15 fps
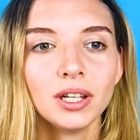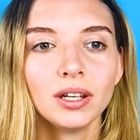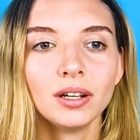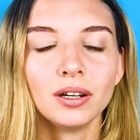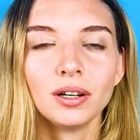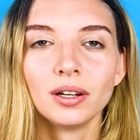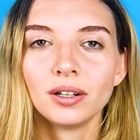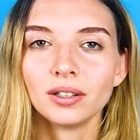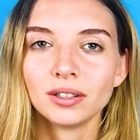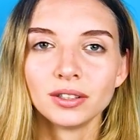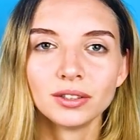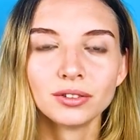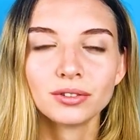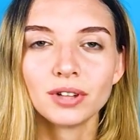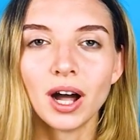
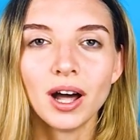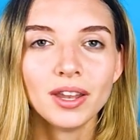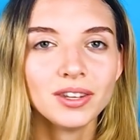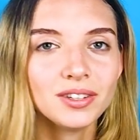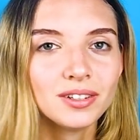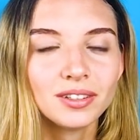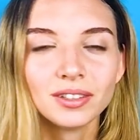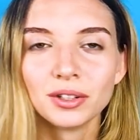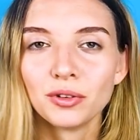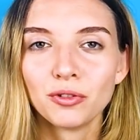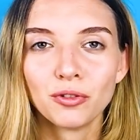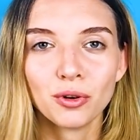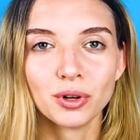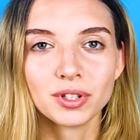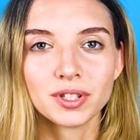run
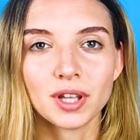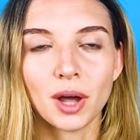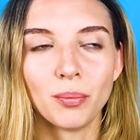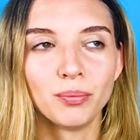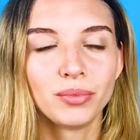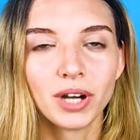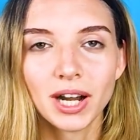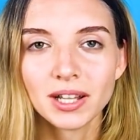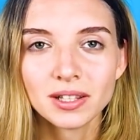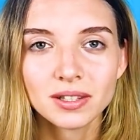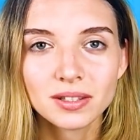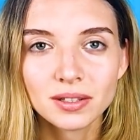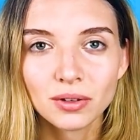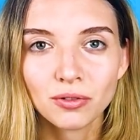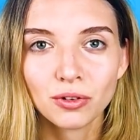for some
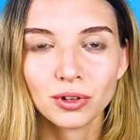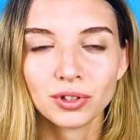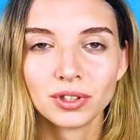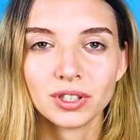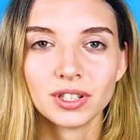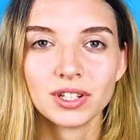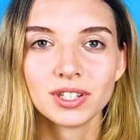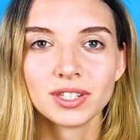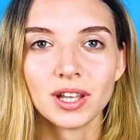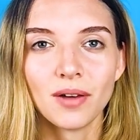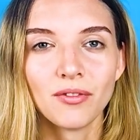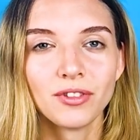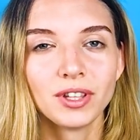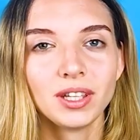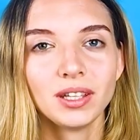brands, for
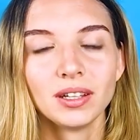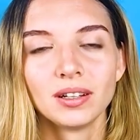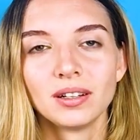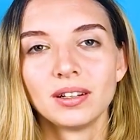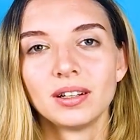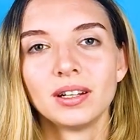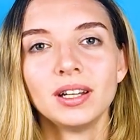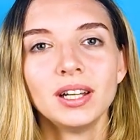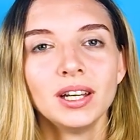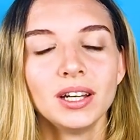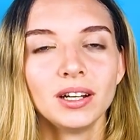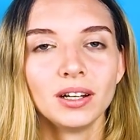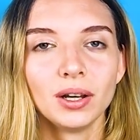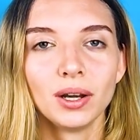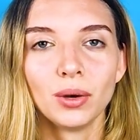something
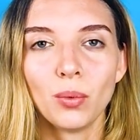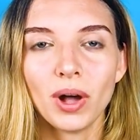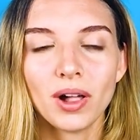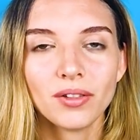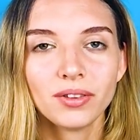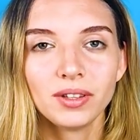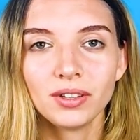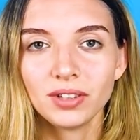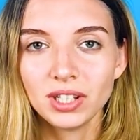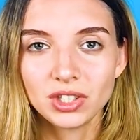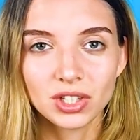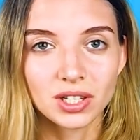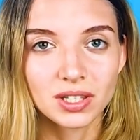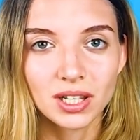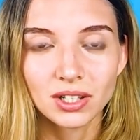wealthy,
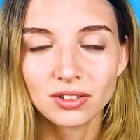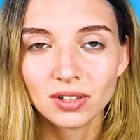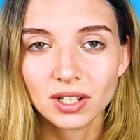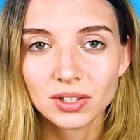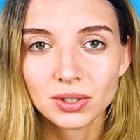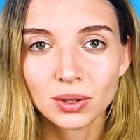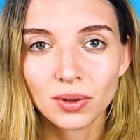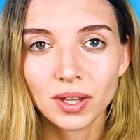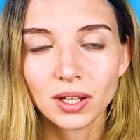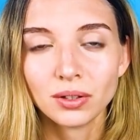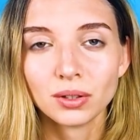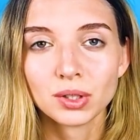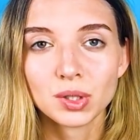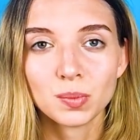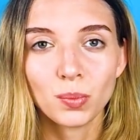rich, etc. So they're
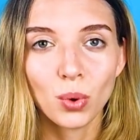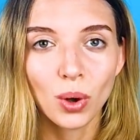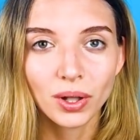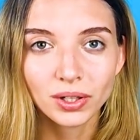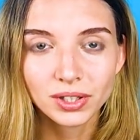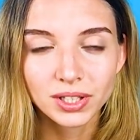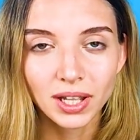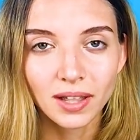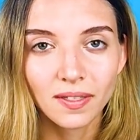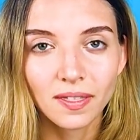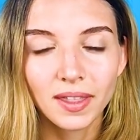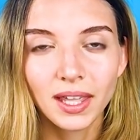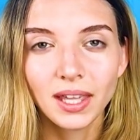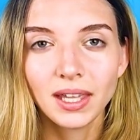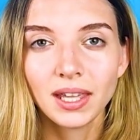not spoiled and
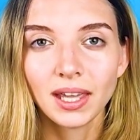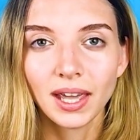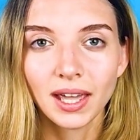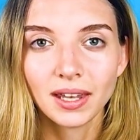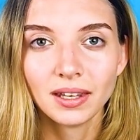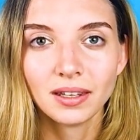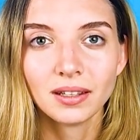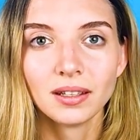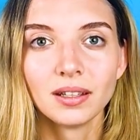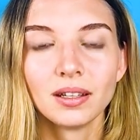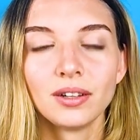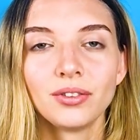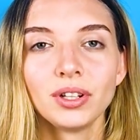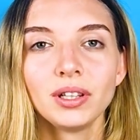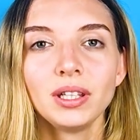they
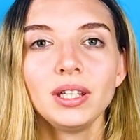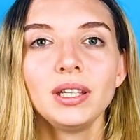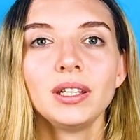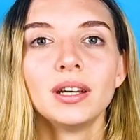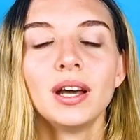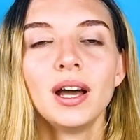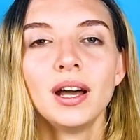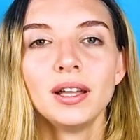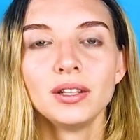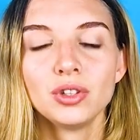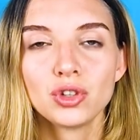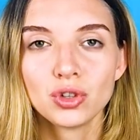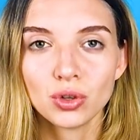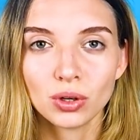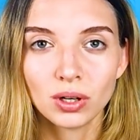can really
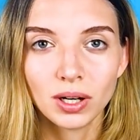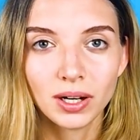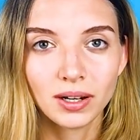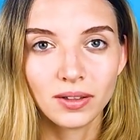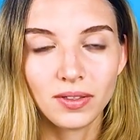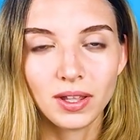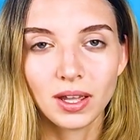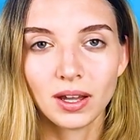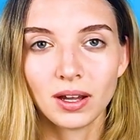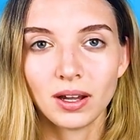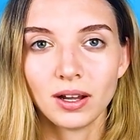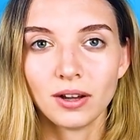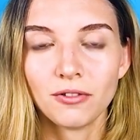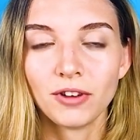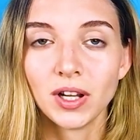ensure
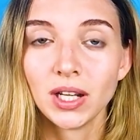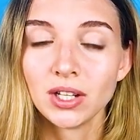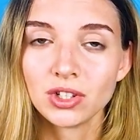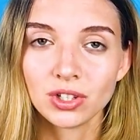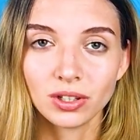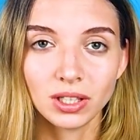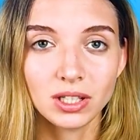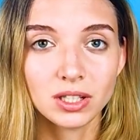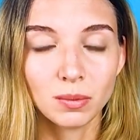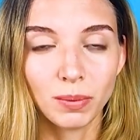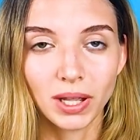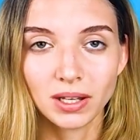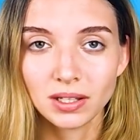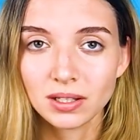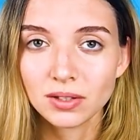their financial
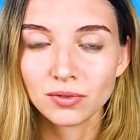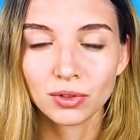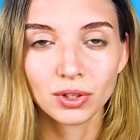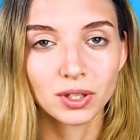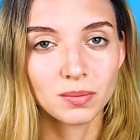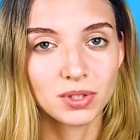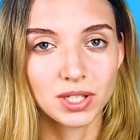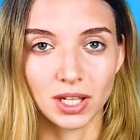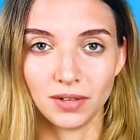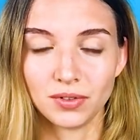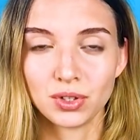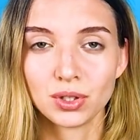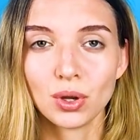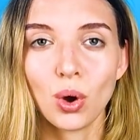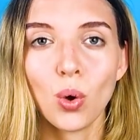independence for
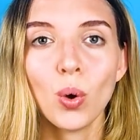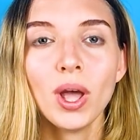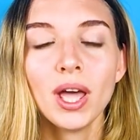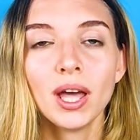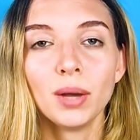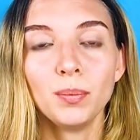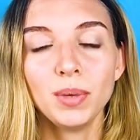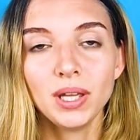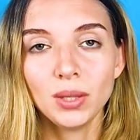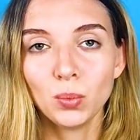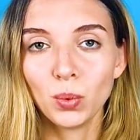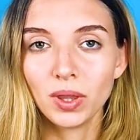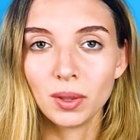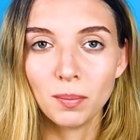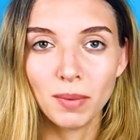themselves. So being
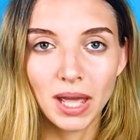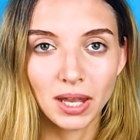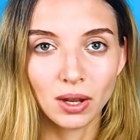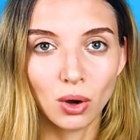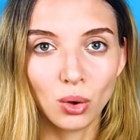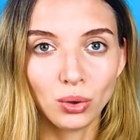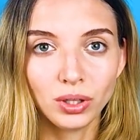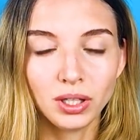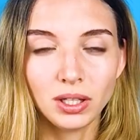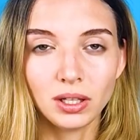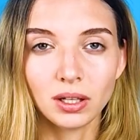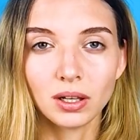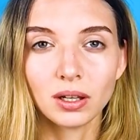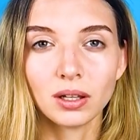with a man only